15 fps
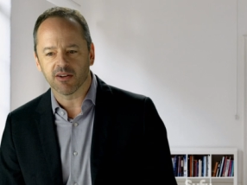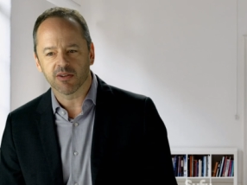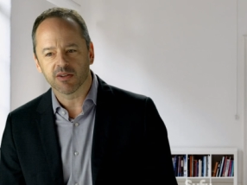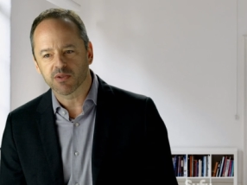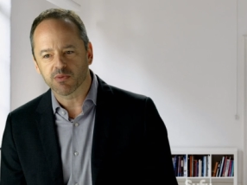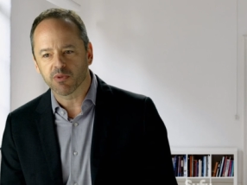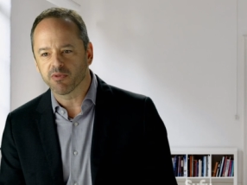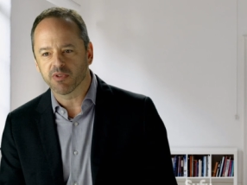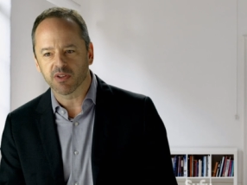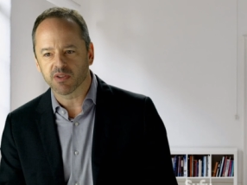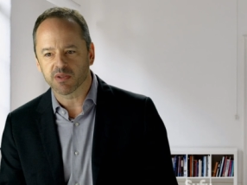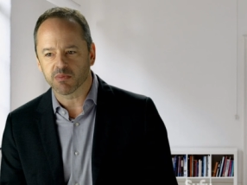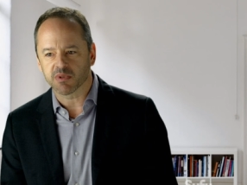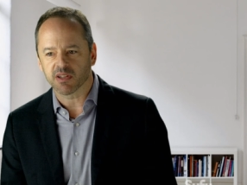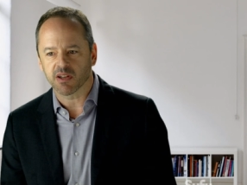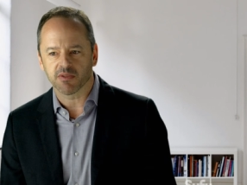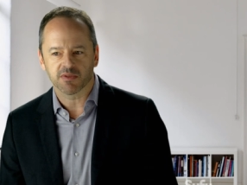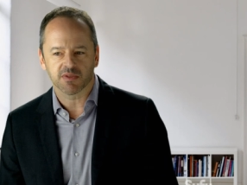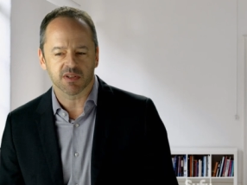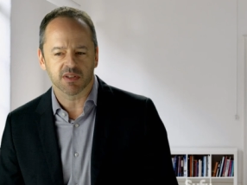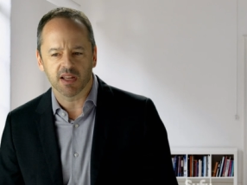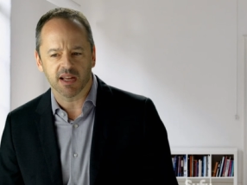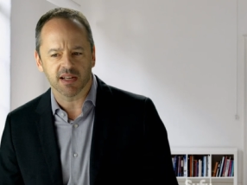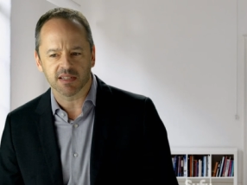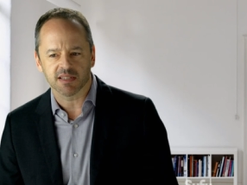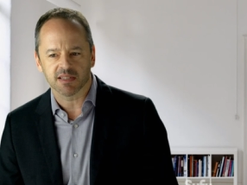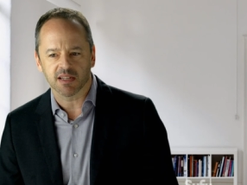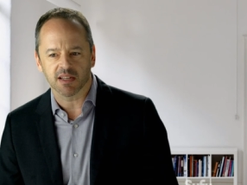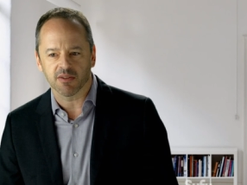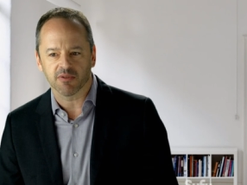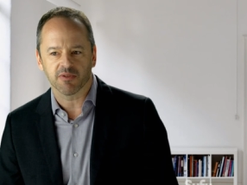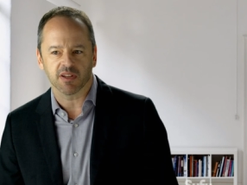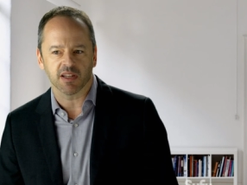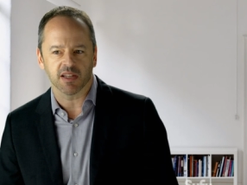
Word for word: Harris reveals himself as if